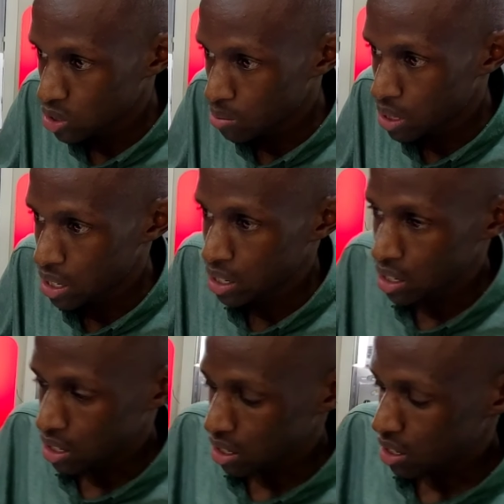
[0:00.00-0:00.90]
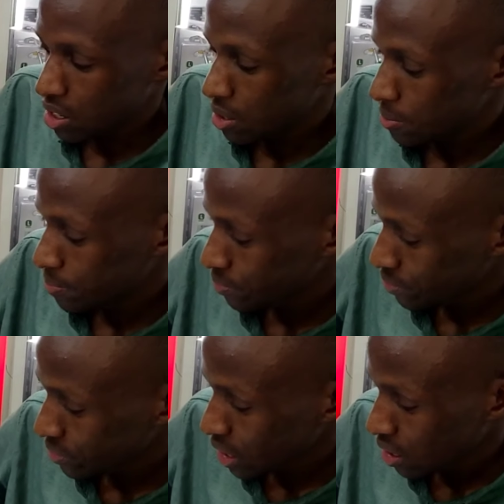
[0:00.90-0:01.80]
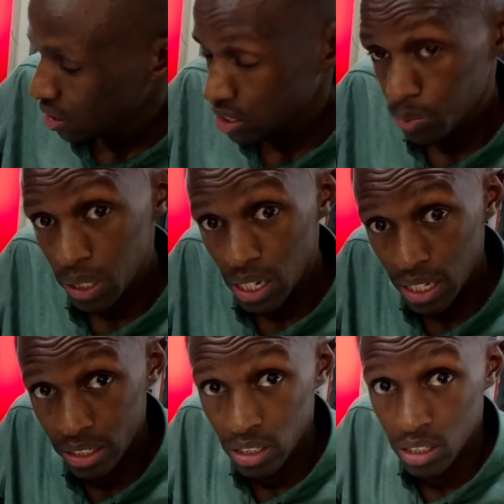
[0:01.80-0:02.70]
whereby the speed light